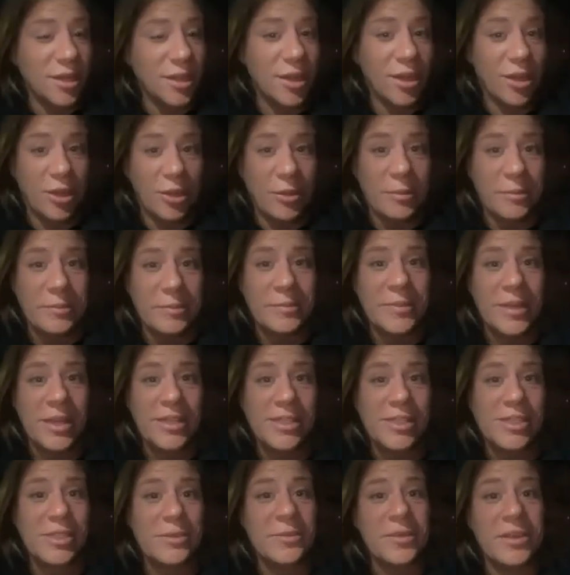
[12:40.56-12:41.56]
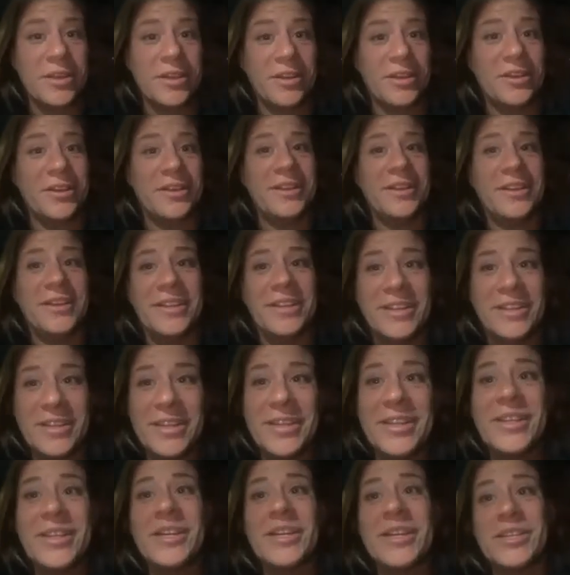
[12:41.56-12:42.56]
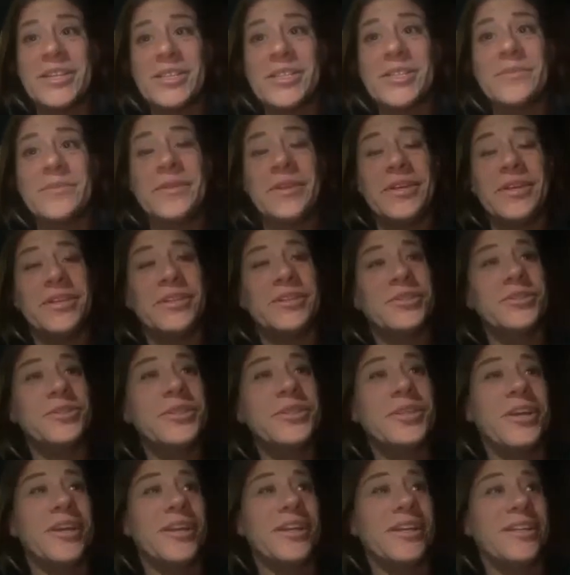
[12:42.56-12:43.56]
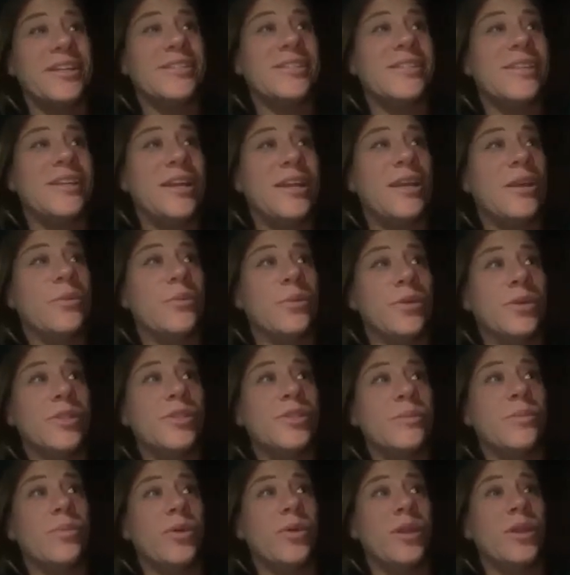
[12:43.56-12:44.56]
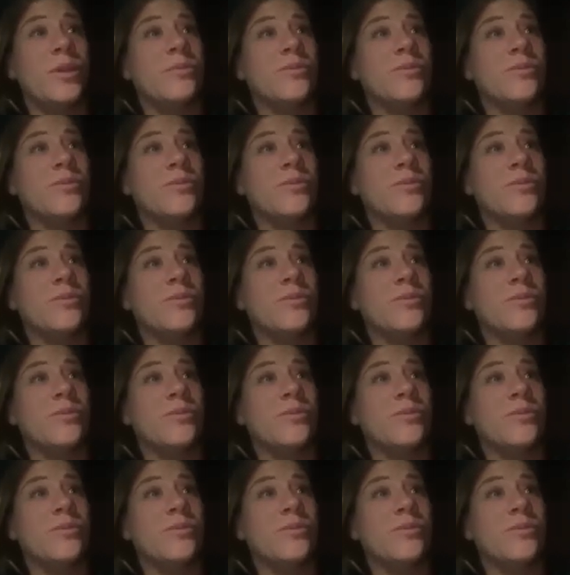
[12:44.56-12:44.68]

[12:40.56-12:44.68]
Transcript: And to be truly honest, yeah, it was the point.